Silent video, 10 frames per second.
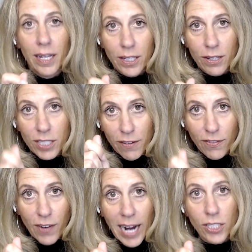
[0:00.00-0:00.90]
there's a
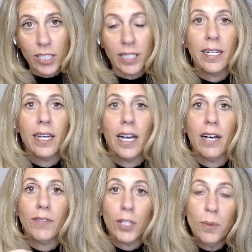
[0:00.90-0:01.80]
fraction
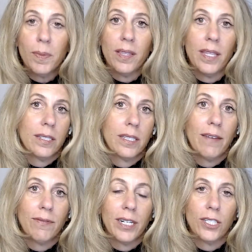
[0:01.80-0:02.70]
of a lumen that is
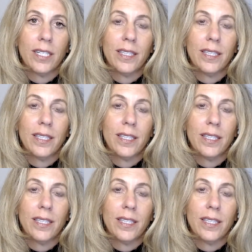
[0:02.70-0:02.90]
leveraged.